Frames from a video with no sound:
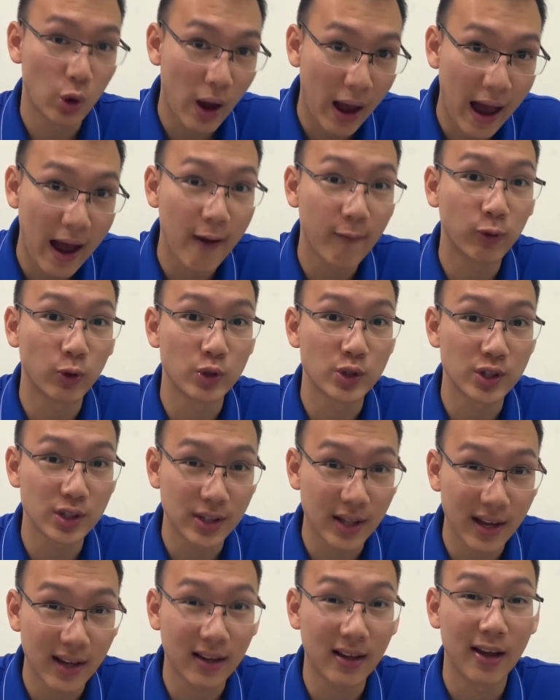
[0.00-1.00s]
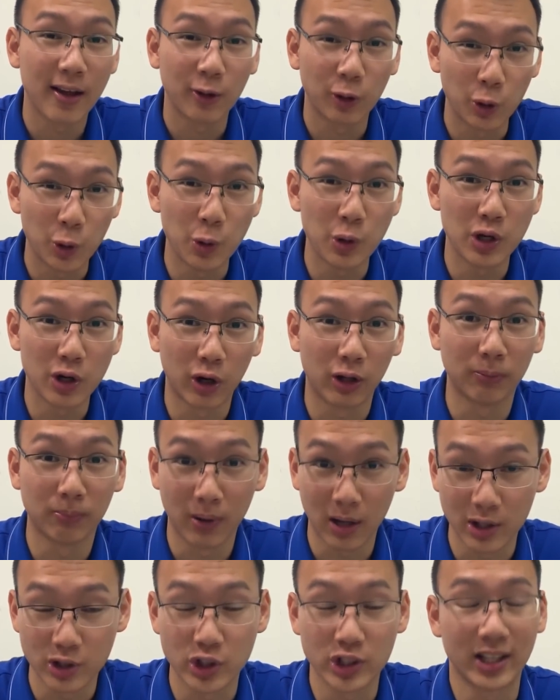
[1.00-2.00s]
You have to stick to your
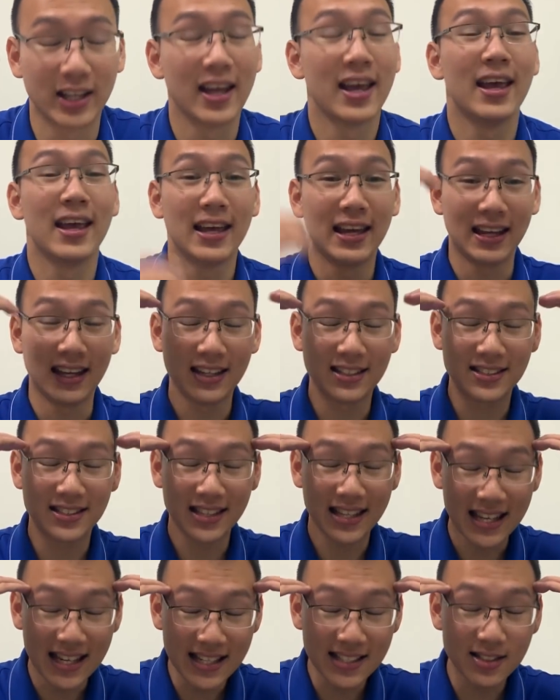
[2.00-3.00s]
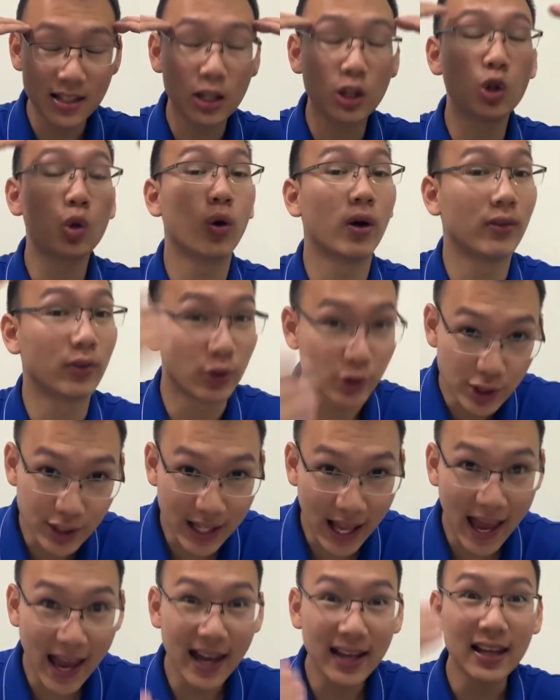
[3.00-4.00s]
budget. It's easy to
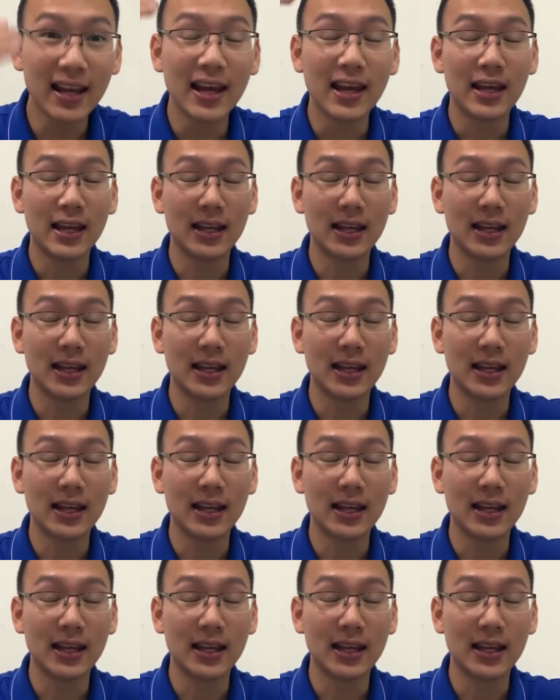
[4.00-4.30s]
understand,